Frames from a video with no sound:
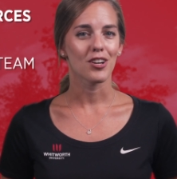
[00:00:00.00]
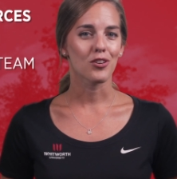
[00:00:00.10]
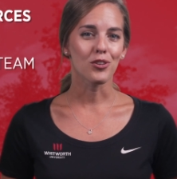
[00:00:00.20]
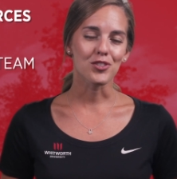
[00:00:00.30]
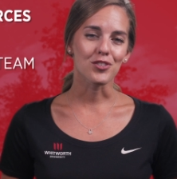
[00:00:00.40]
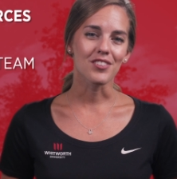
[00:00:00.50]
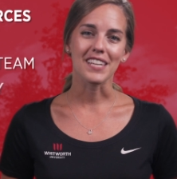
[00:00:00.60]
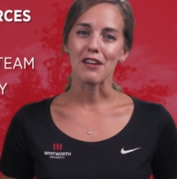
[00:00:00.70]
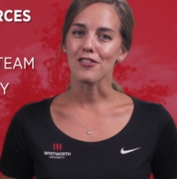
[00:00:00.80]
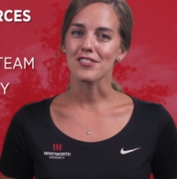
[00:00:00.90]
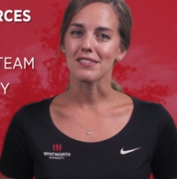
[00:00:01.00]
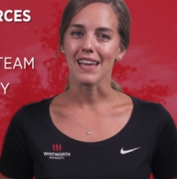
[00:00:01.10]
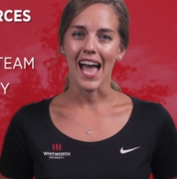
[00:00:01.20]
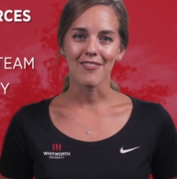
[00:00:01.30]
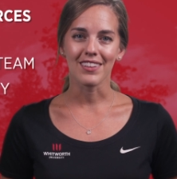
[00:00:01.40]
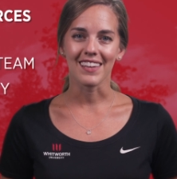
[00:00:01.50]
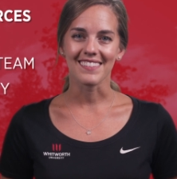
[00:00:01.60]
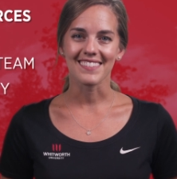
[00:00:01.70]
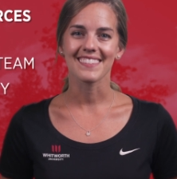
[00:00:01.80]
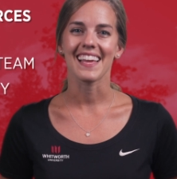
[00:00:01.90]
Cultural diversity
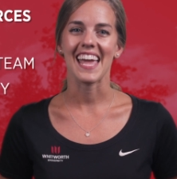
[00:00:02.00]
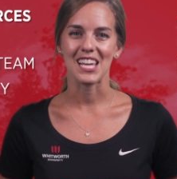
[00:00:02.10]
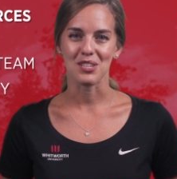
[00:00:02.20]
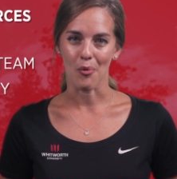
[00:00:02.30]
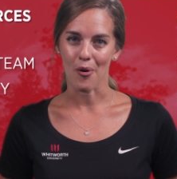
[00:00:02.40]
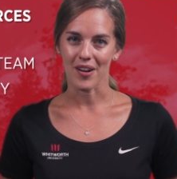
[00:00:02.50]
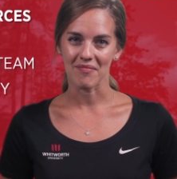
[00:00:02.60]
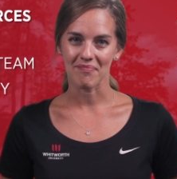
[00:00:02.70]
advocates, and more.